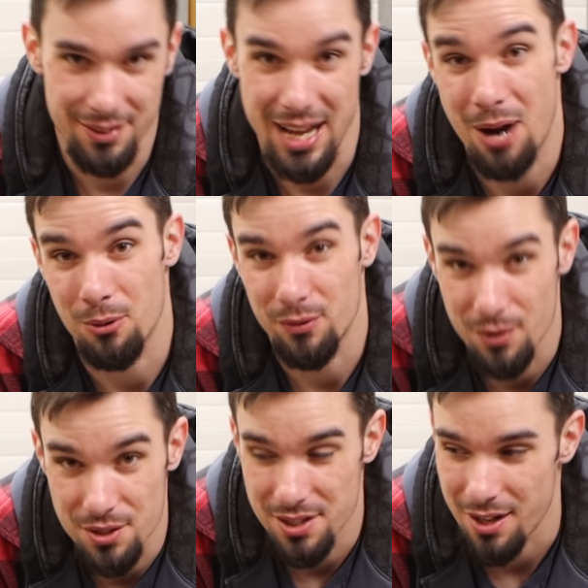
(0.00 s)
Now we're
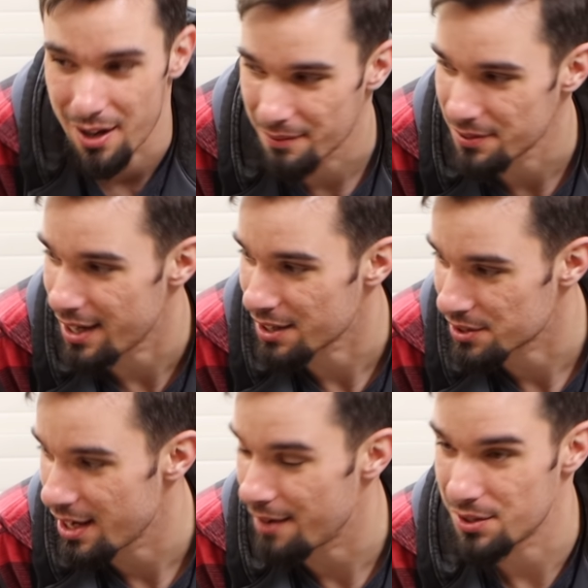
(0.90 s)
fortunate enough to
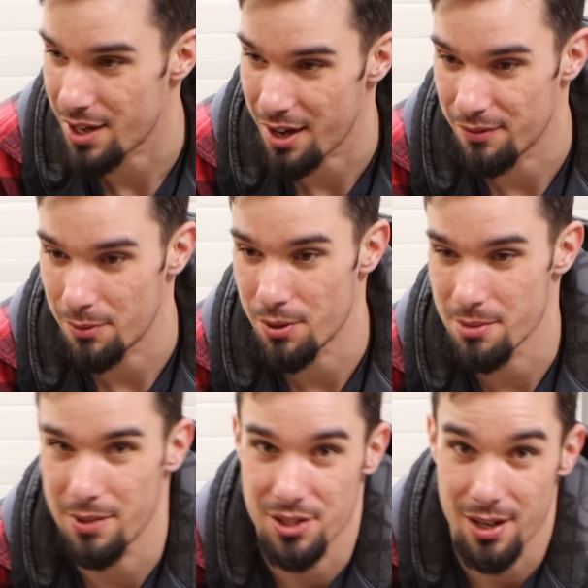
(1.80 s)
actually have a tire for
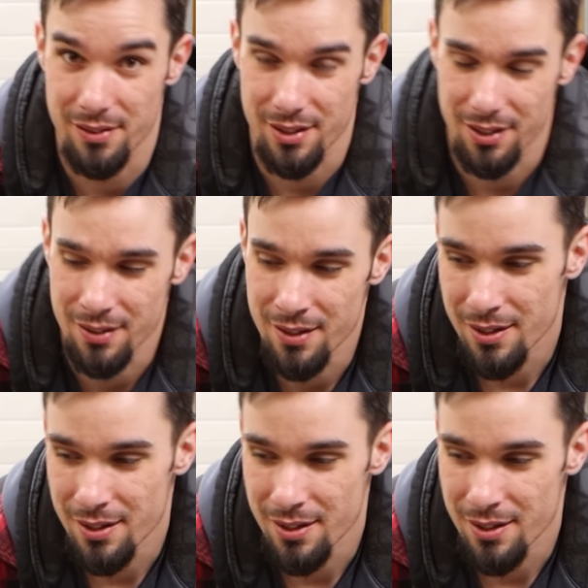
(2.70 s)
pretty much everything.